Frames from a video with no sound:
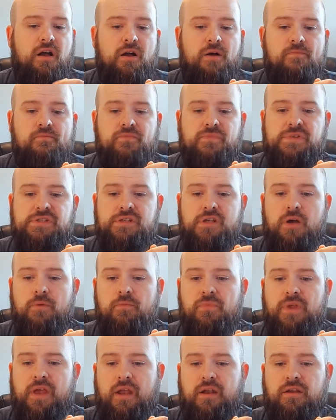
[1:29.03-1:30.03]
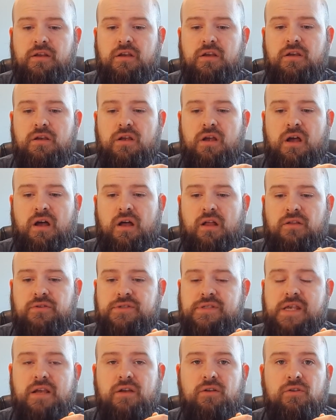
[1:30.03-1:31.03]
Some that
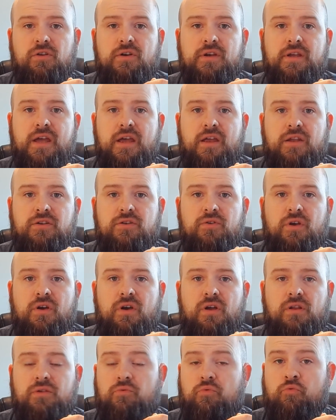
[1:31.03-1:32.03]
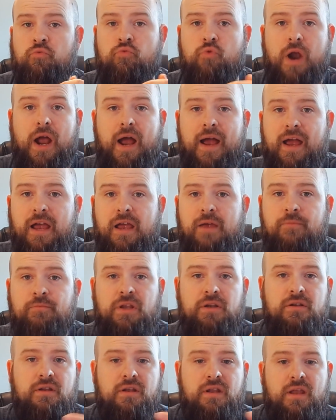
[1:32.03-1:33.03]
take a look at
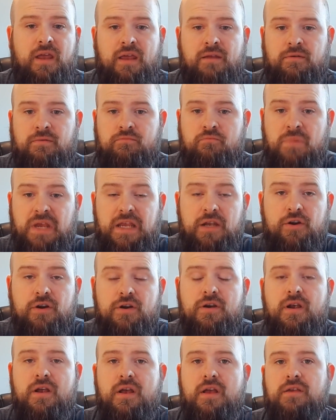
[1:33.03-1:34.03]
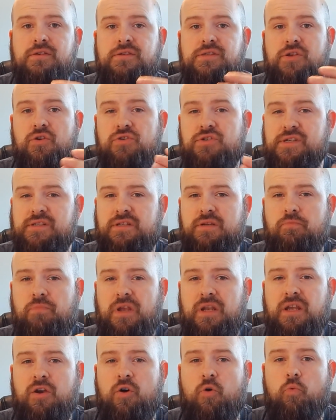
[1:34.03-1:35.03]
rhyme and meter. So just
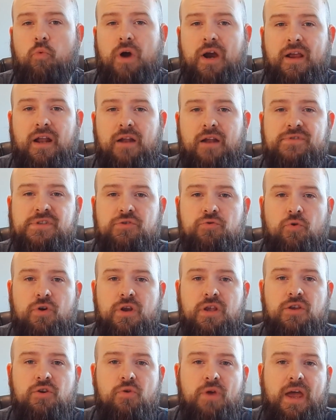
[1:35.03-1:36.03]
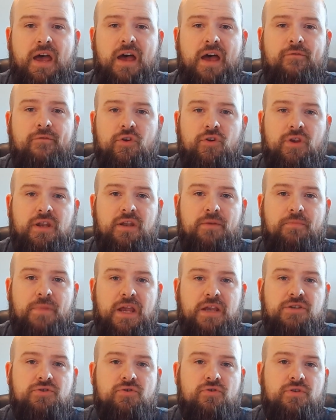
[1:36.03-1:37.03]
depending on what kind of story you have, you need to
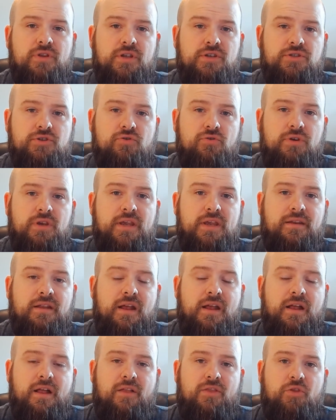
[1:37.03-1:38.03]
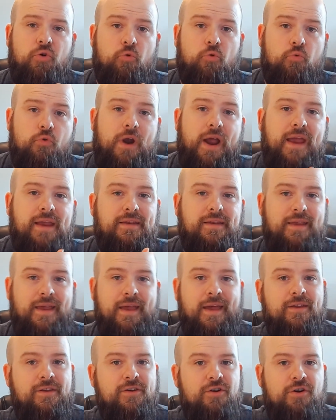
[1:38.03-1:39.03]
make sure that you get the right
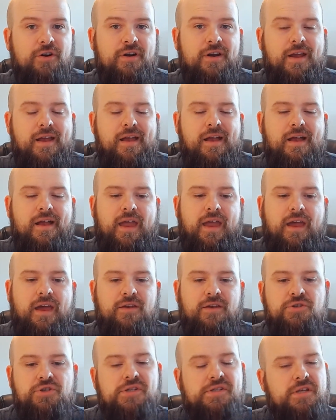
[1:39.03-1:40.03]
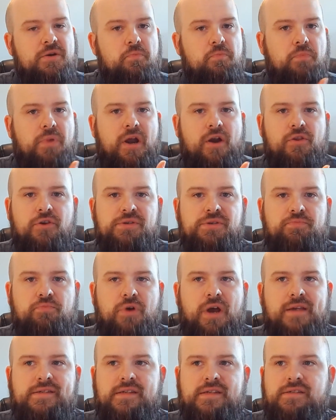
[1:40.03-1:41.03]
editor. And just compare those
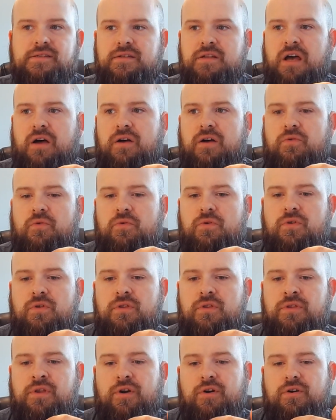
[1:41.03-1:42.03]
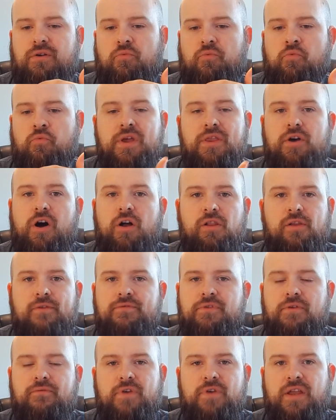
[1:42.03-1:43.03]
prices. Now, with all of
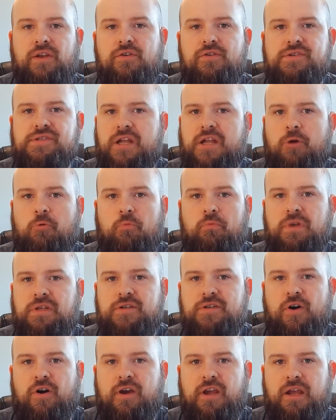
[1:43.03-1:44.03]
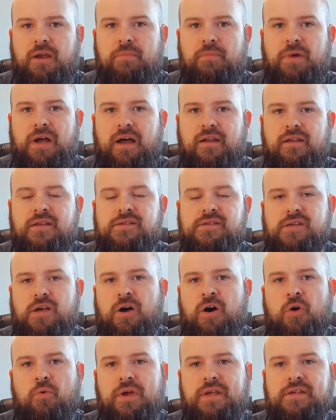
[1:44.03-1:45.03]
the vendors that I'm going to be talking about, it's
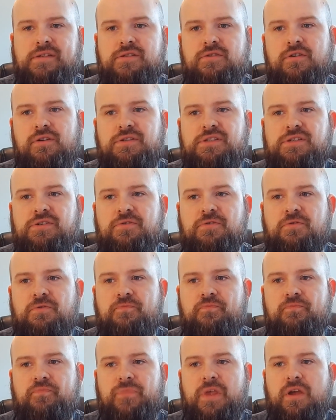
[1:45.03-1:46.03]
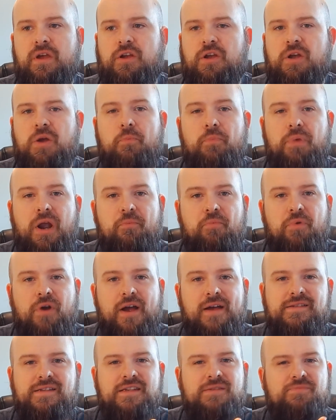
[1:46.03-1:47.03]
always good to compare
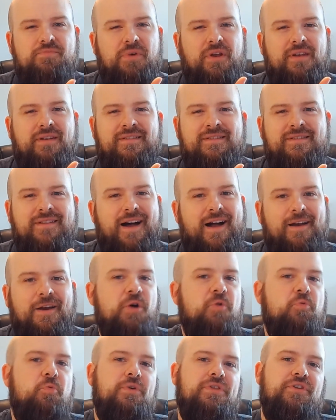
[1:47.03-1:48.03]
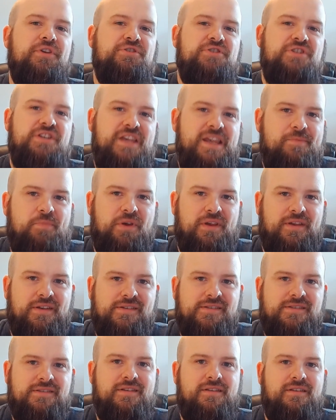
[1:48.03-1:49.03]
prices, but not go with the
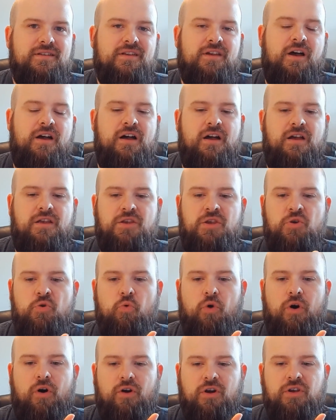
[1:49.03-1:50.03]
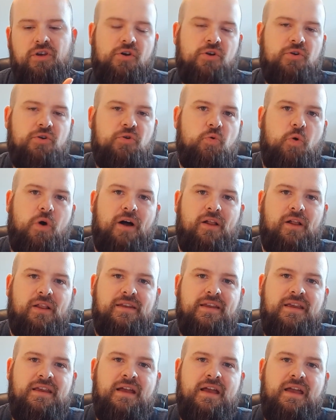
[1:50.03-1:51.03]
cheapest. You want good
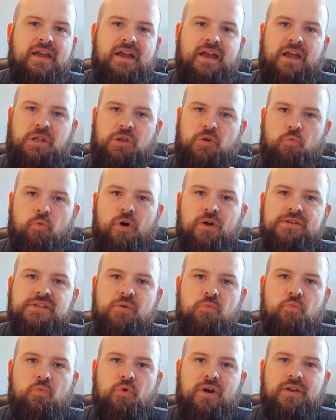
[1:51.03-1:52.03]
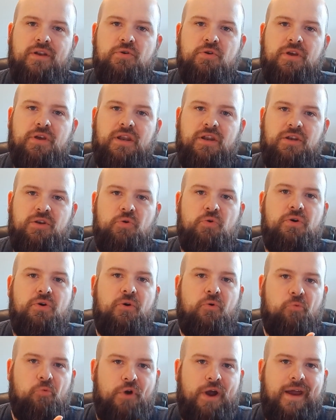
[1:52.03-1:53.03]
quality, and you want someone who can do it
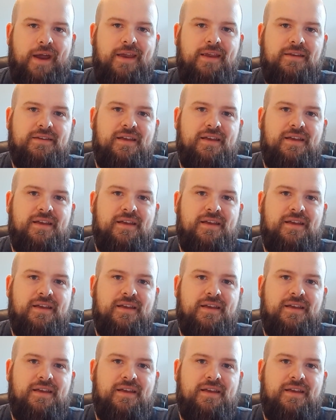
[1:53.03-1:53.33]
right.